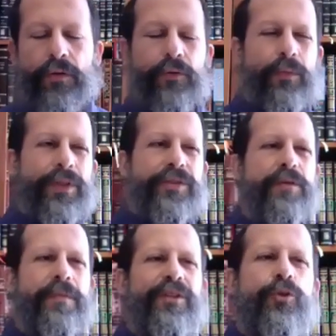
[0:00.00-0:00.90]
What does
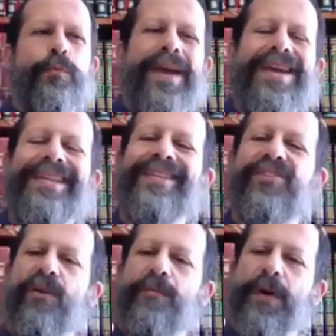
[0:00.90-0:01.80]
it mean to make the
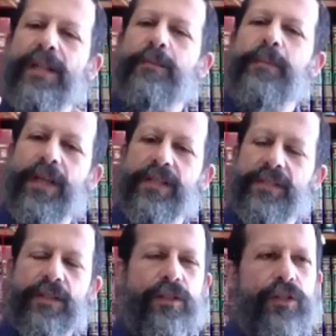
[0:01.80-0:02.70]
Shabbat
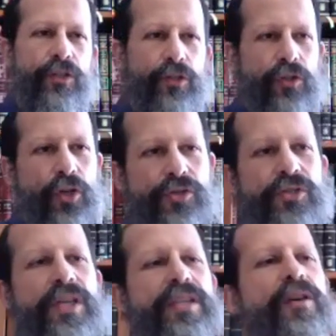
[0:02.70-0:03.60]
pleasant? It doesn't
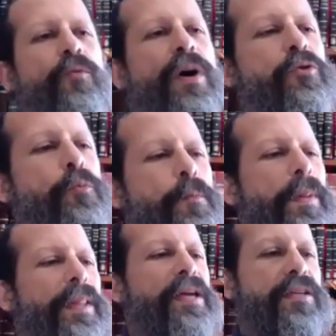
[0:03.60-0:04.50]
say the one who
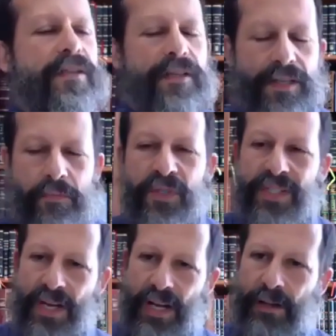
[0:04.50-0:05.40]
pleases
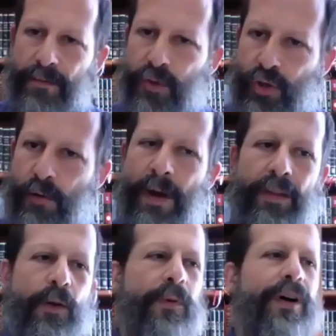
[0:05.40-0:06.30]
himself in Shabbat,
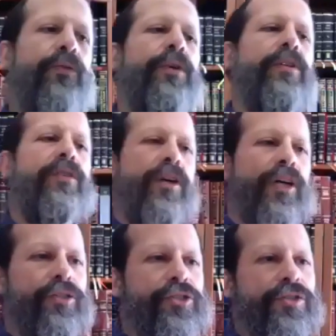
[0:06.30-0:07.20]
the one who
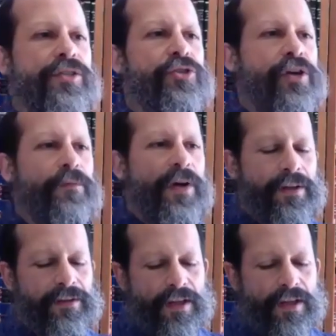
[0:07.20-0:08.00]
indulges in Shabbat.